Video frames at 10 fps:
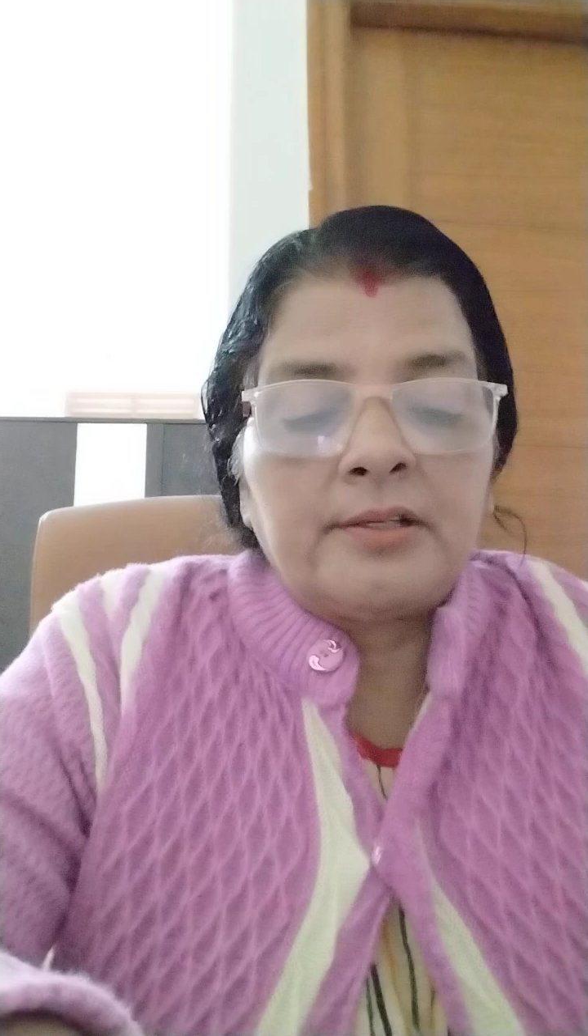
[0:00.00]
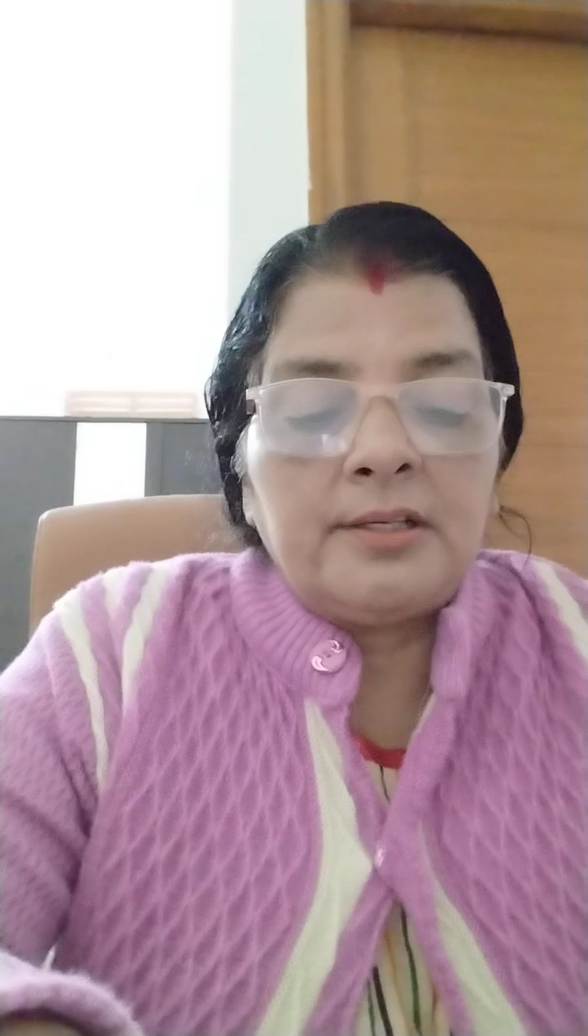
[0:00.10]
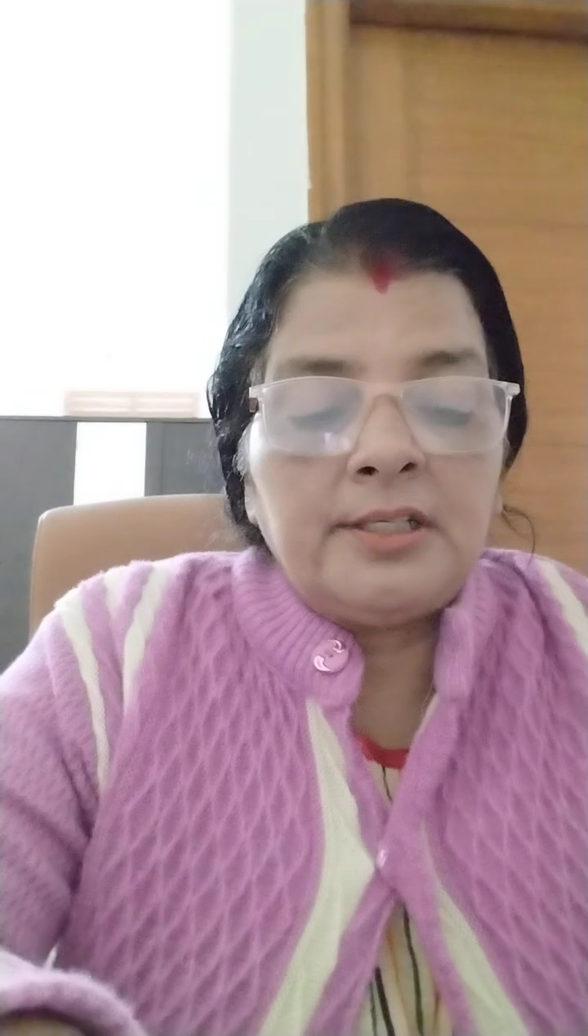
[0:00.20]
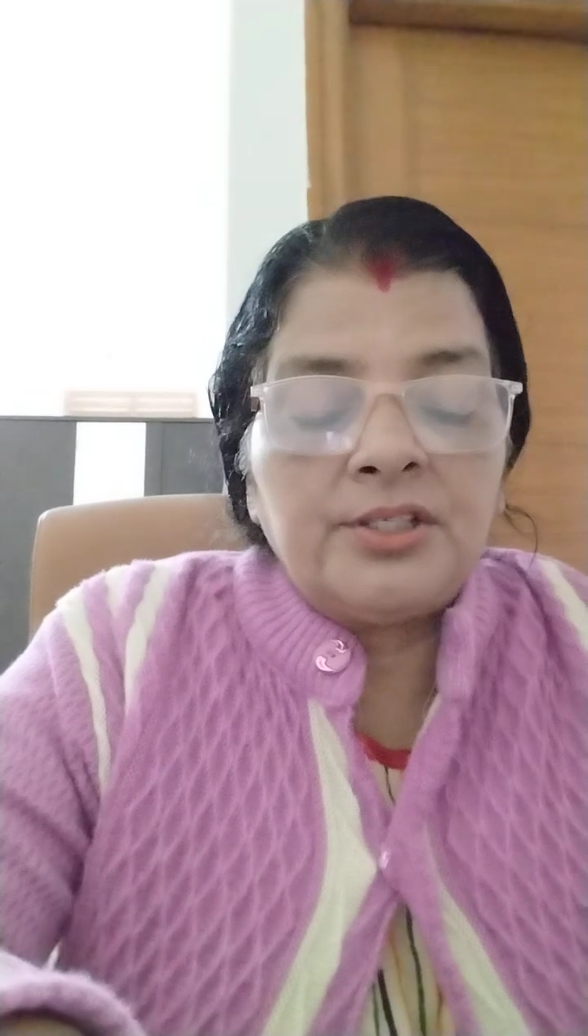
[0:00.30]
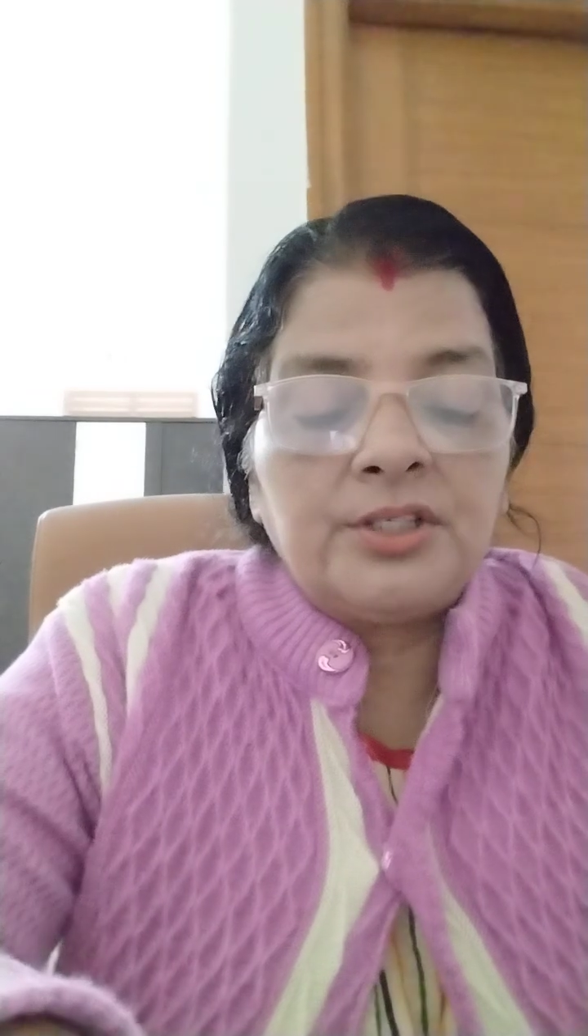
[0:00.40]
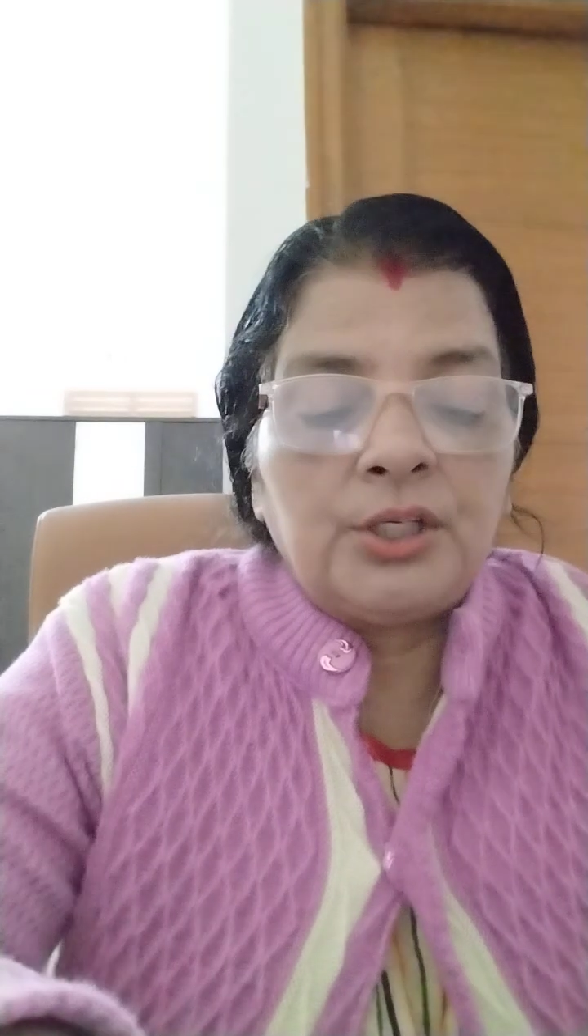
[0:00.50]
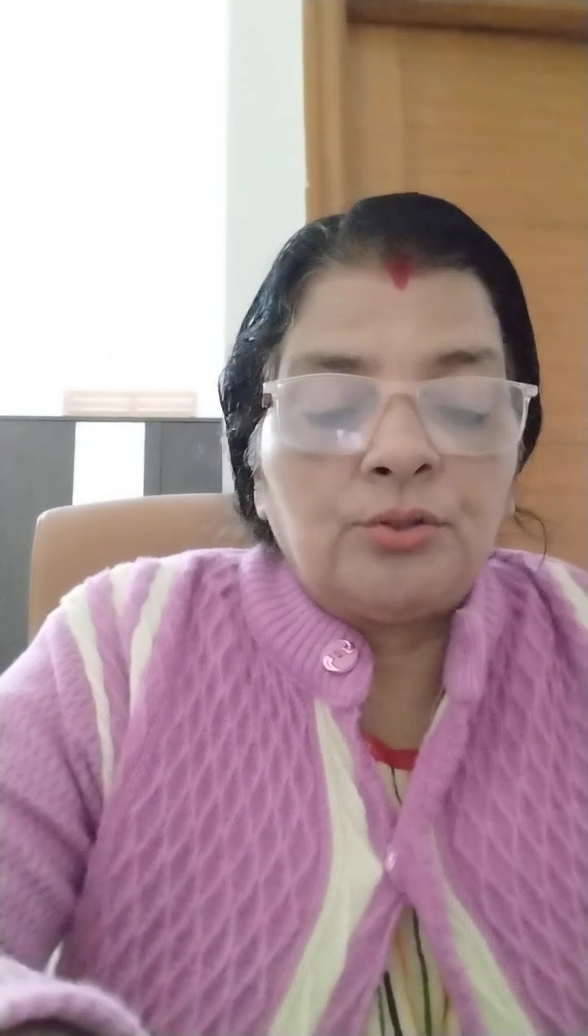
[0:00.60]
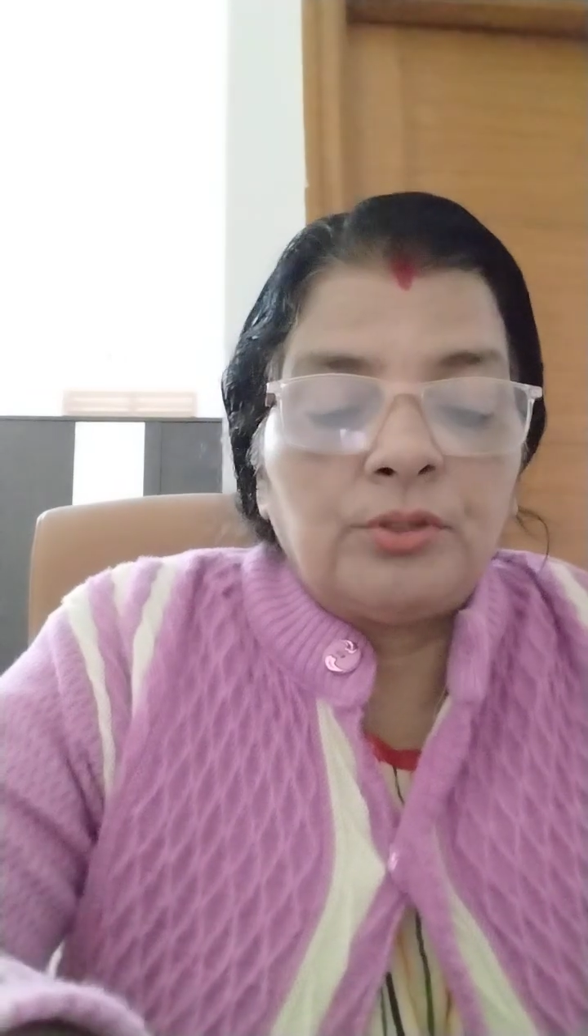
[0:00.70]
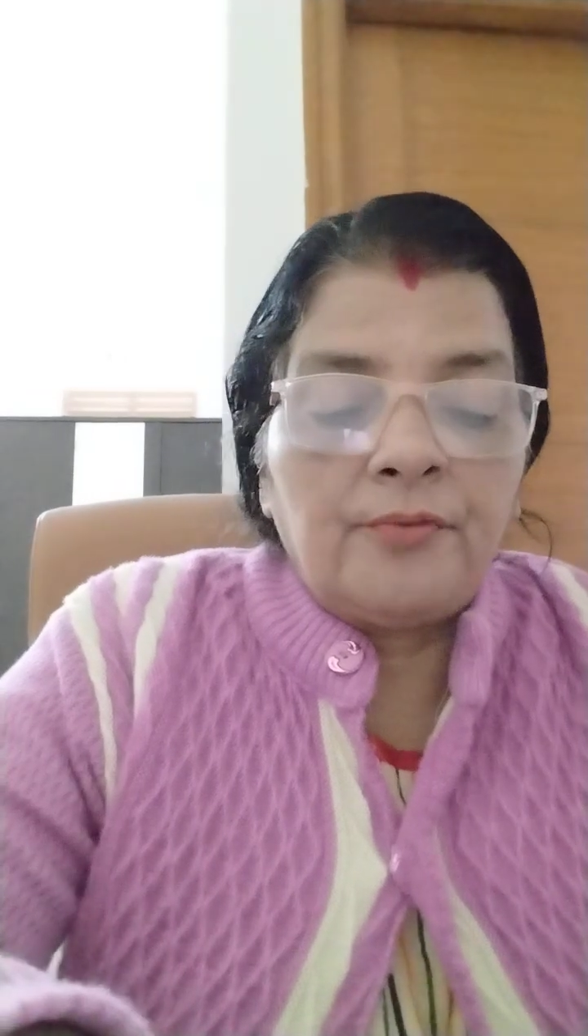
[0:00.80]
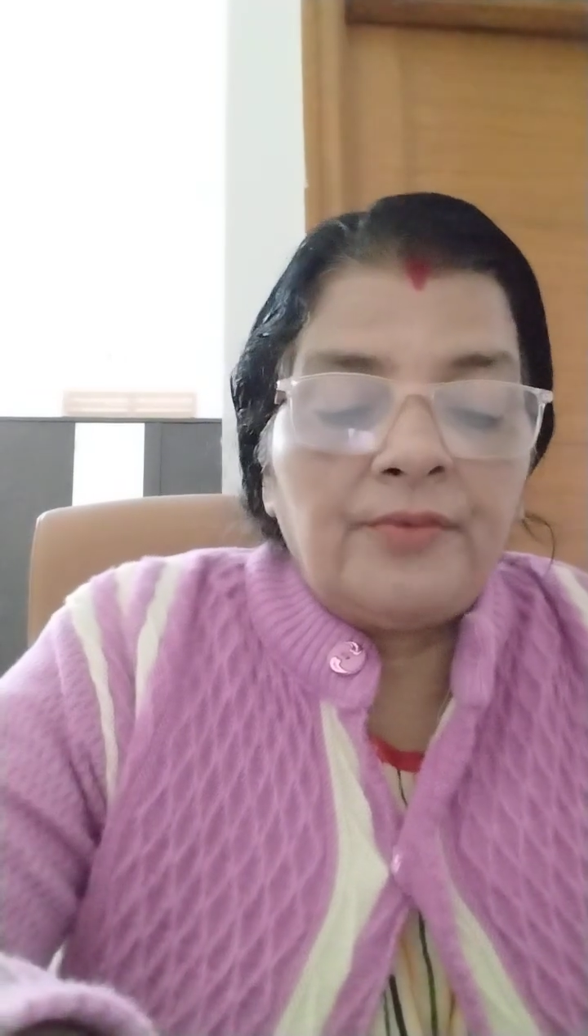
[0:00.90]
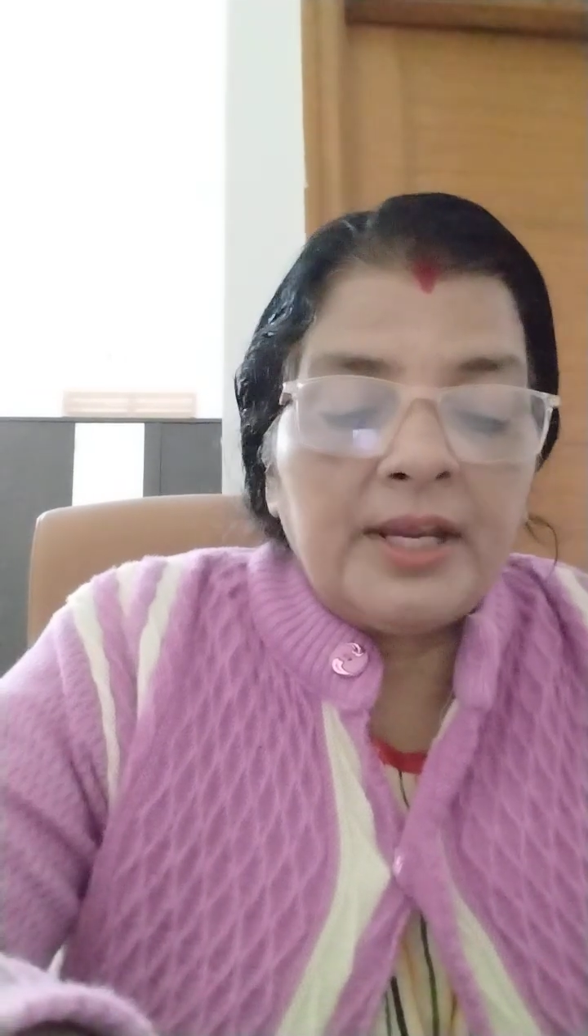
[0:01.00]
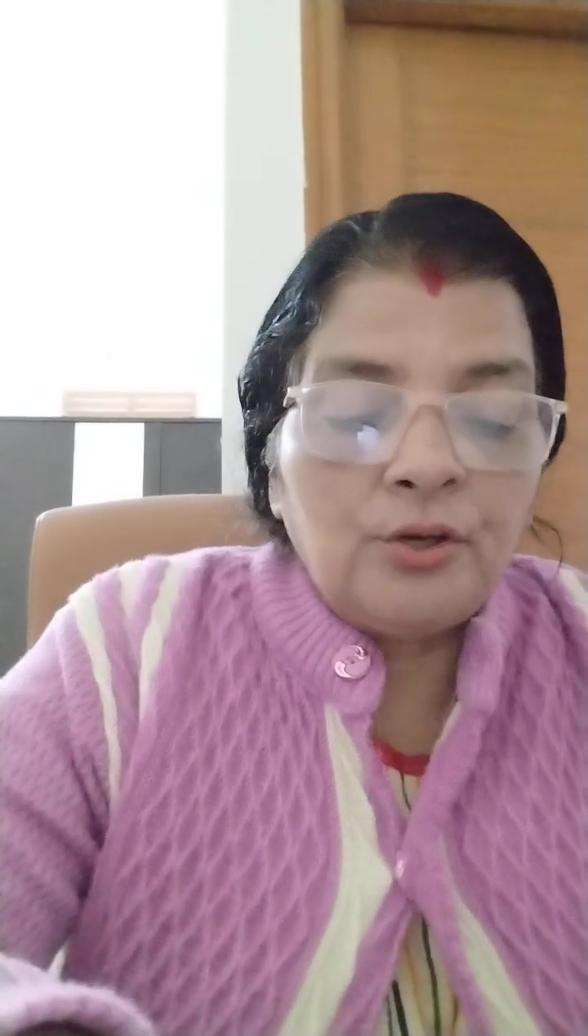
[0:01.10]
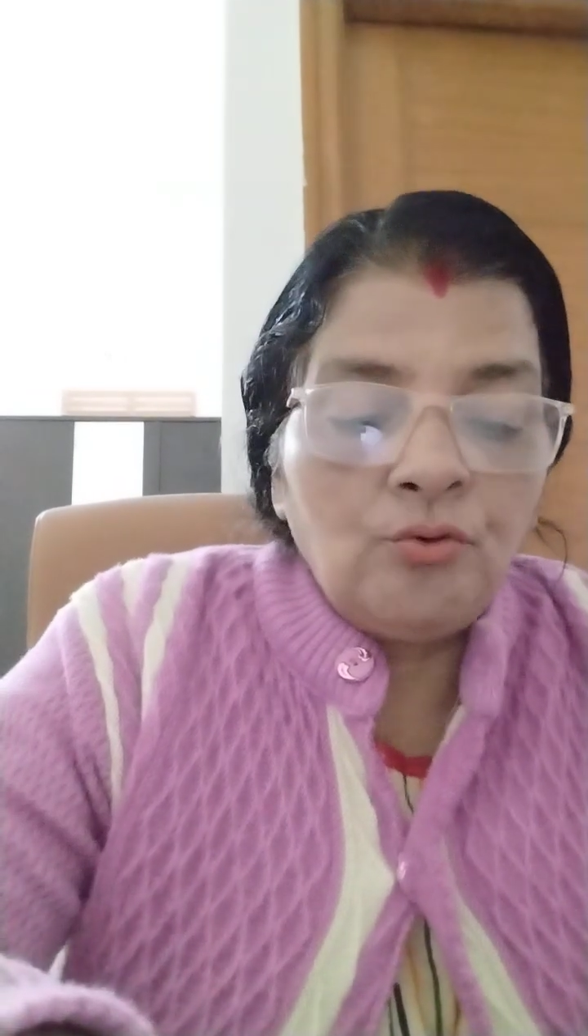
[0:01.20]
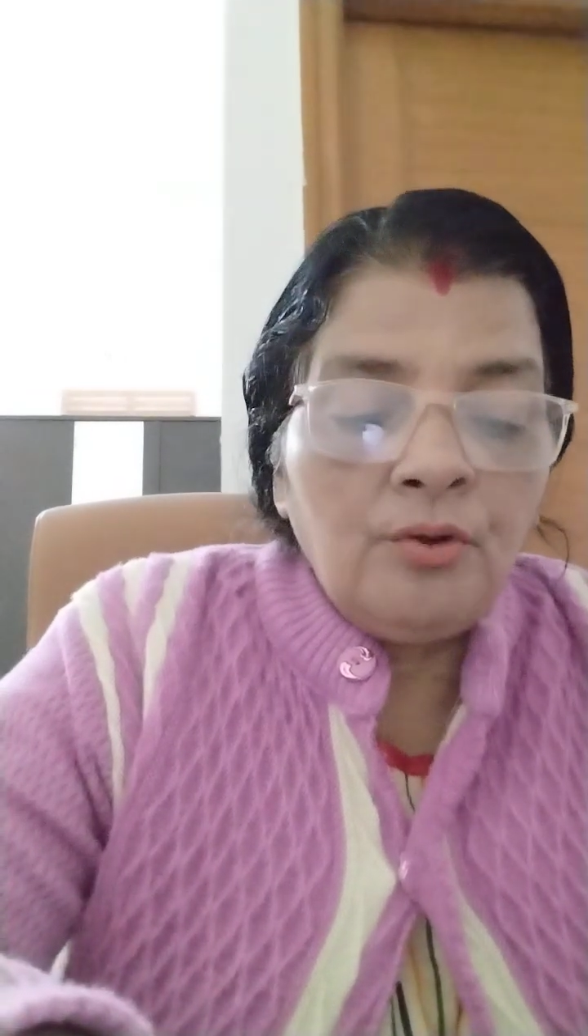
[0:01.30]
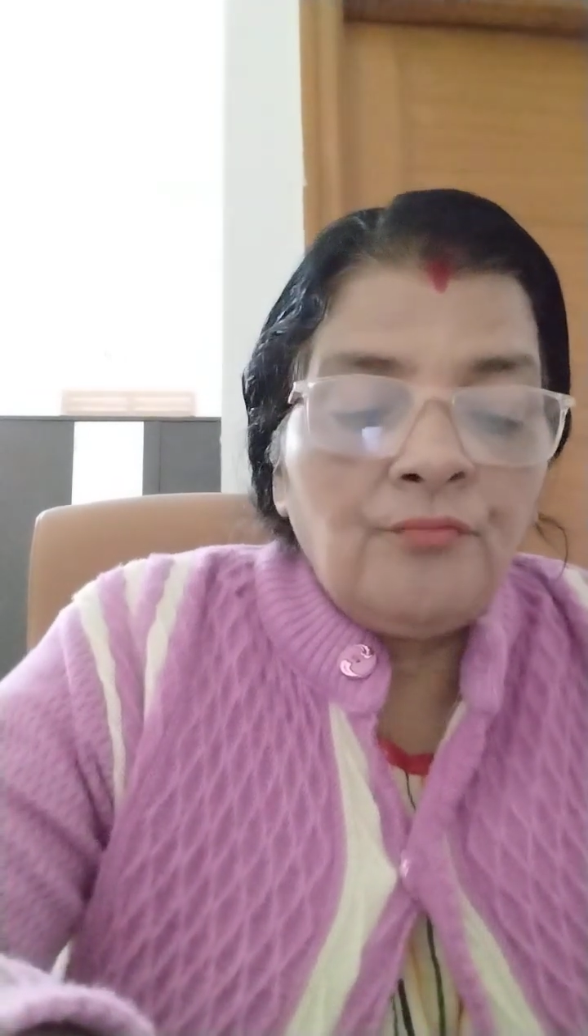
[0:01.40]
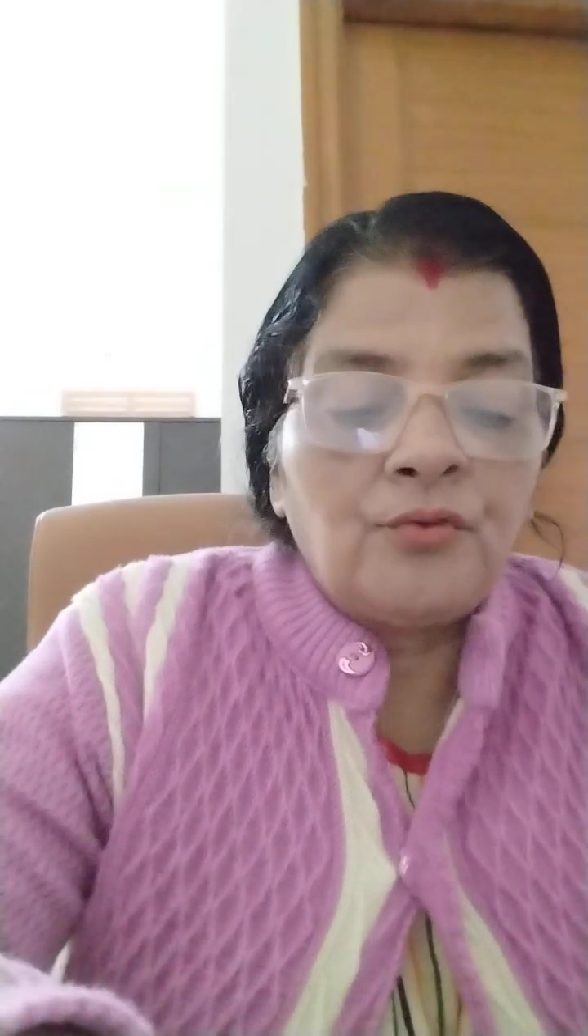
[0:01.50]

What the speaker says: released into the vacuole